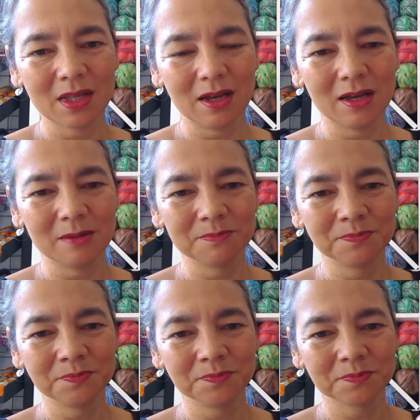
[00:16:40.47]

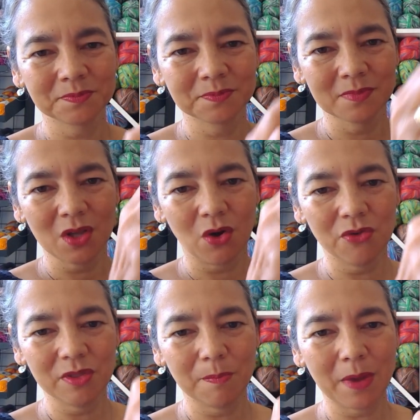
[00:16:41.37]

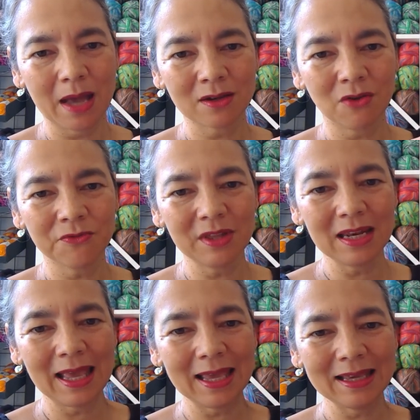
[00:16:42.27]
on the back of the
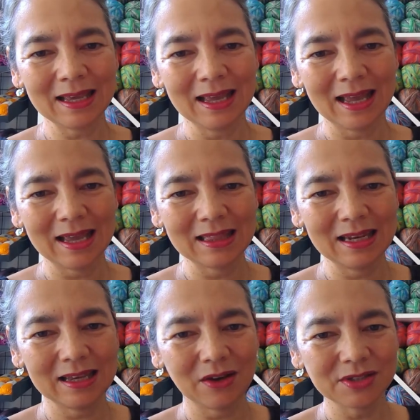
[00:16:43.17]
leg, and then
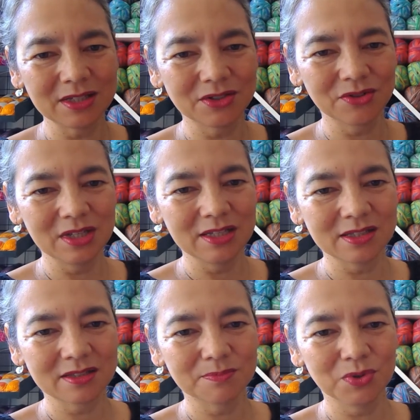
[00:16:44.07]
it goes into
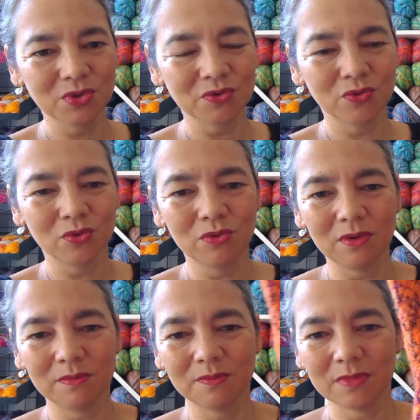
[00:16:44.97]
these beautiful
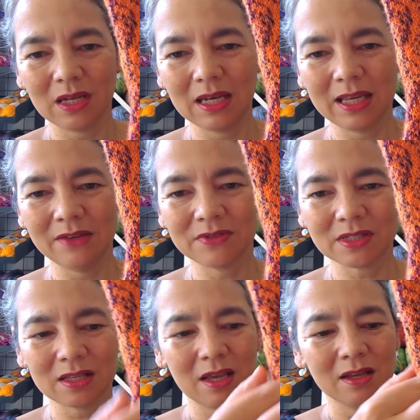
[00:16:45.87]

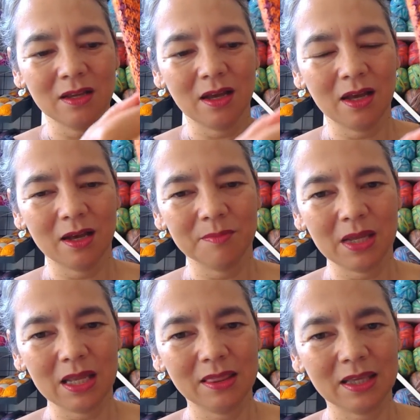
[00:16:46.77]
leaves
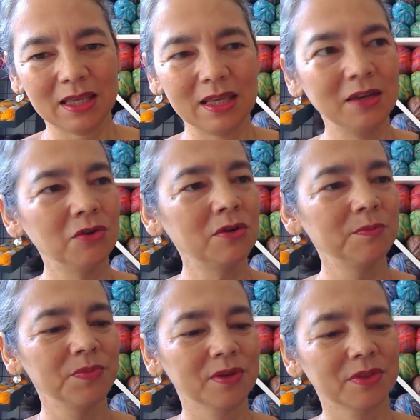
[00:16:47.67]
in the heel,
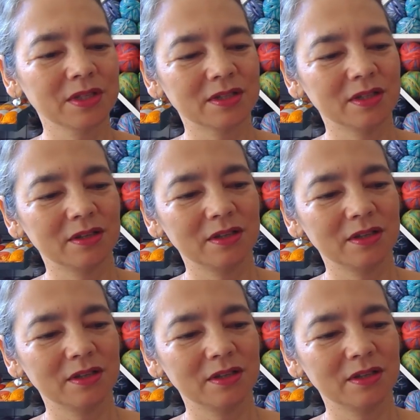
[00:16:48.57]
this